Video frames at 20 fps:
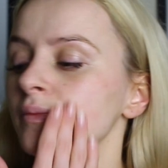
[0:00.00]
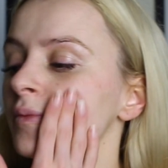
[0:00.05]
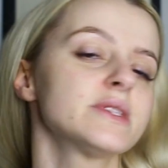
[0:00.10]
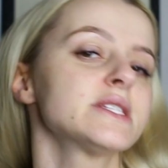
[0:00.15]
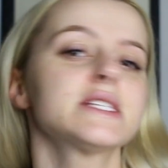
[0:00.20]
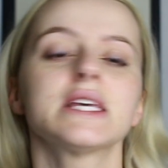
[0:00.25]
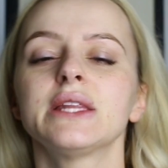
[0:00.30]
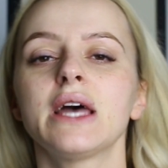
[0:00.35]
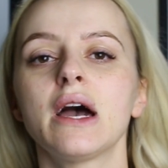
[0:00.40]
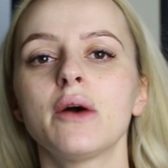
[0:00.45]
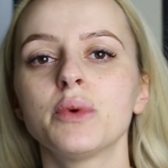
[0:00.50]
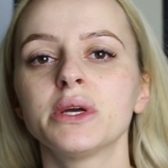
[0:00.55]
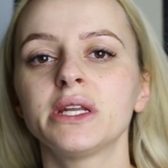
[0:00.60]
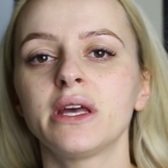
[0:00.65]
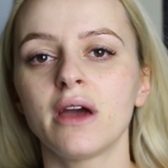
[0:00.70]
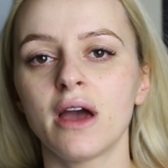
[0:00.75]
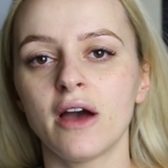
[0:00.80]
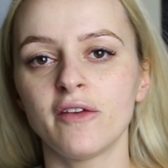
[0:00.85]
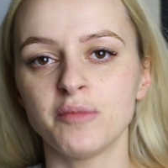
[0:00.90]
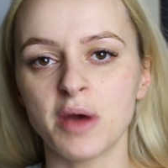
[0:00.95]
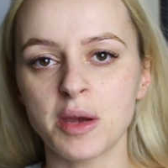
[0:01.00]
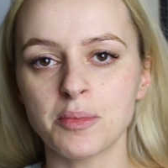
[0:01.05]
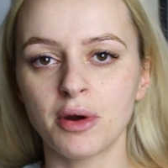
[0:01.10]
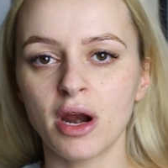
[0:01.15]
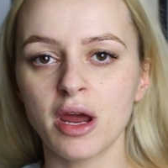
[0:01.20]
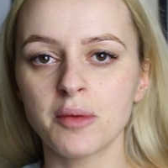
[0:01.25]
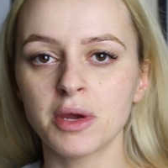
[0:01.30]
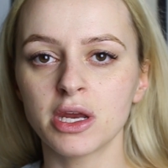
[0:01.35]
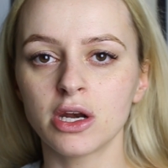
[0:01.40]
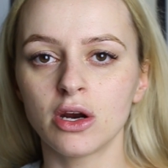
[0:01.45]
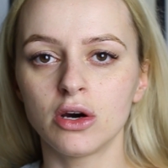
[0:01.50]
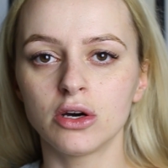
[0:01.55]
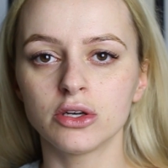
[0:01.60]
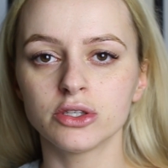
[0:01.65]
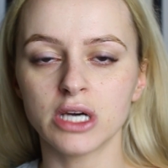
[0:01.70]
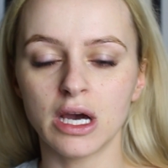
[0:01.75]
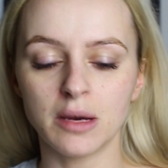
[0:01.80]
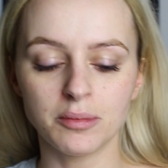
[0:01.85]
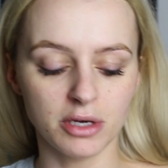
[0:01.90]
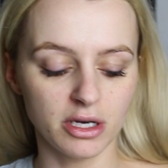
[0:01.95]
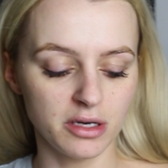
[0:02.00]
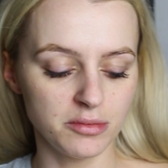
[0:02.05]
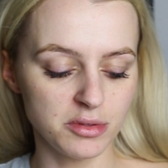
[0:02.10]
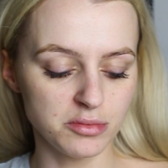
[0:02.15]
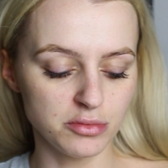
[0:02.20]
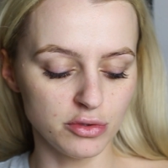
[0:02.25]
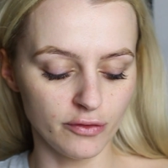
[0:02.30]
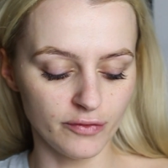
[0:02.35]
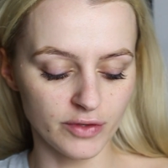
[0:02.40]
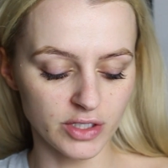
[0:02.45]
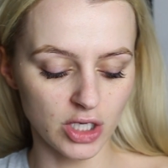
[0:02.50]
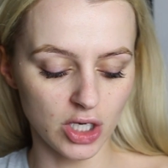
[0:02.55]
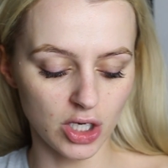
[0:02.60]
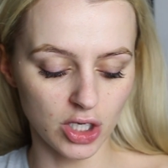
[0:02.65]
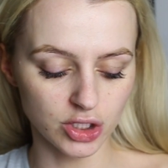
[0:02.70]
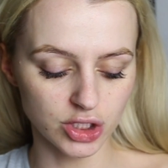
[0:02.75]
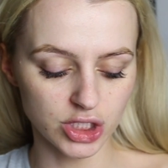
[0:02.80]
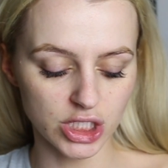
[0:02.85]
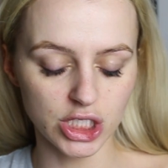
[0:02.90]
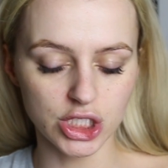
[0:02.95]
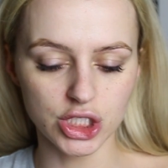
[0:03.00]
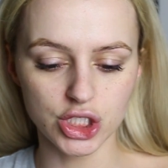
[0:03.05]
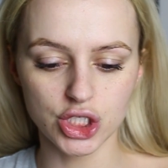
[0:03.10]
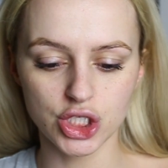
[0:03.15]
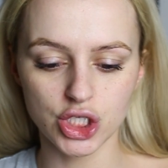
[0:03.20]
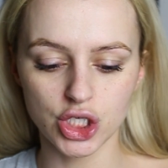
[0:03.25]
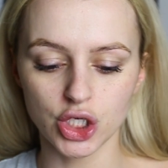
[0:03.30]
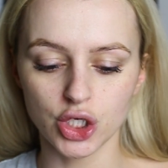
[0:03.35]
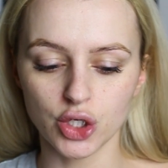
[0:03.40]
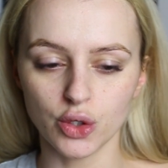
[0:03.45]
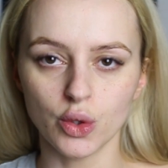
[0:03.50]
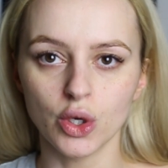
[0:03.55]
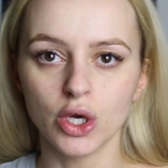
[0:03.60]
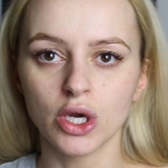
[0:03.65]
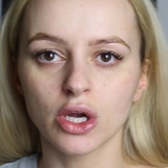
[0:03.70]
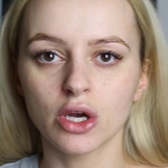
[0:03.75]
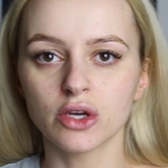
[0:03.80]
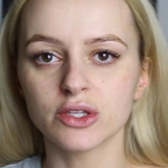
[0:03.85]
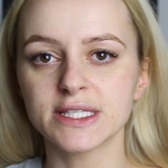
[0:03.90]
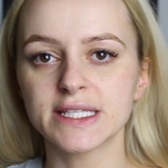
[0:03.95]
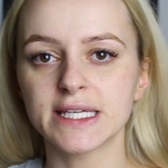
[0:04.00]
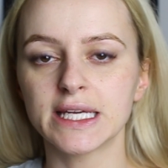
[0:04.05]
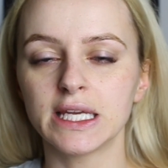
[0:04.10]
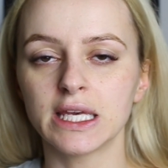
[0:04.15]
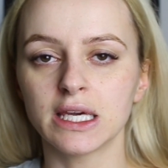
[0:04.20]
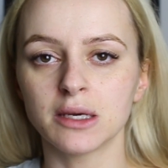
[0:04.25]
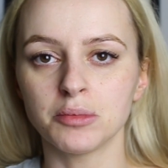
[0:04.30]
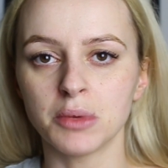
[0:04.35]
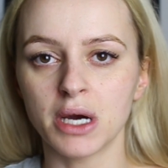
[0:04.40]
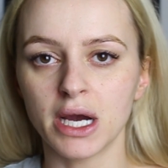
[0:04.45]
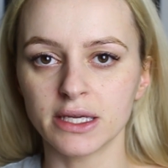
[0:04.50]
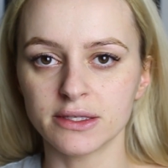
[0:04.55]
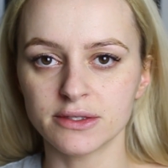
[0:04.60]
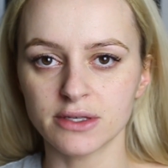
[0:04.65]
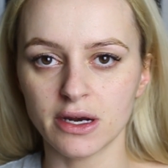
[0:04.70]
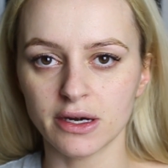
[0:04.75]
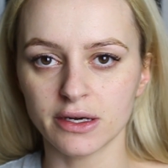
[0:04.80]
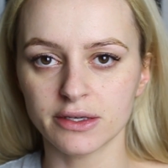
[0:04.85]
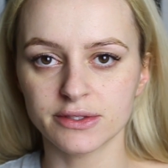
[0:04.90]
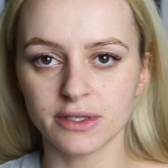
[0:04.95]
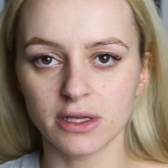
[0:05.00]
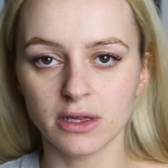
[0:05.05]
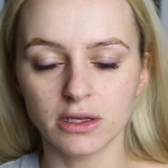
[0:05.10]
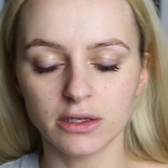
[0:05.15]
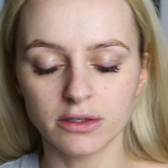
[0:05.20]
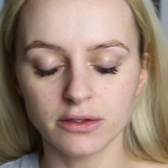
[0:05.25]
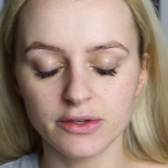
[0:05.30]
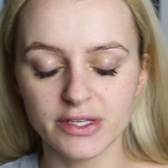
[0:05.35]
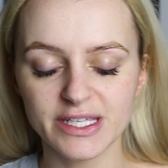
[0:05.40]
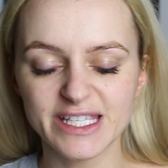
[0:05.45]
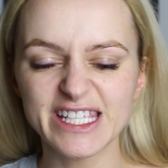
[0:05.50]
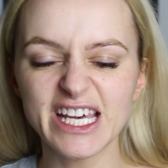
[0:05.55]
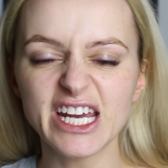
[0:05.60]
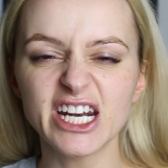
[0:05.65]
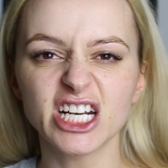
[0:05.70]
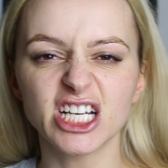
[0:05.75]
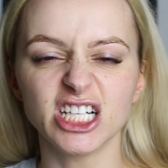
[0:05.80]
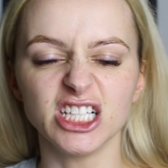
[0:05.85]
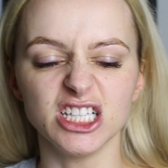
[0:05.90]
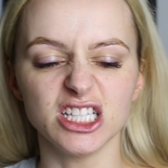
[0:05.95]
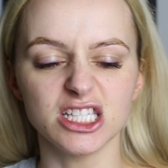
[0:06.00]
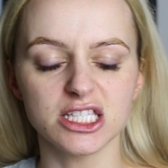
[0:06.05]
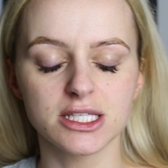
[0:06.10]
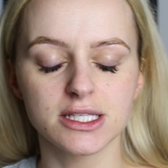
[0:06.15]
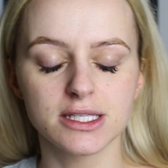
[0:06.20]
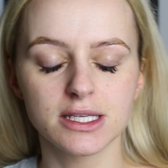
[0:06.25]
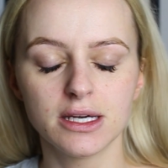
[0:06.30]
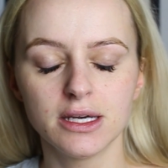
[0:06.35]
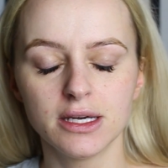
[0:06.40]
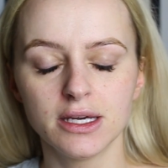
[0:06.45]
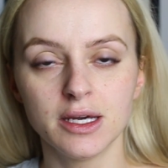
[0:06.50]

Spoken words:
So now when I have my primer on, I'm going to be moving on into concealing my dark circles.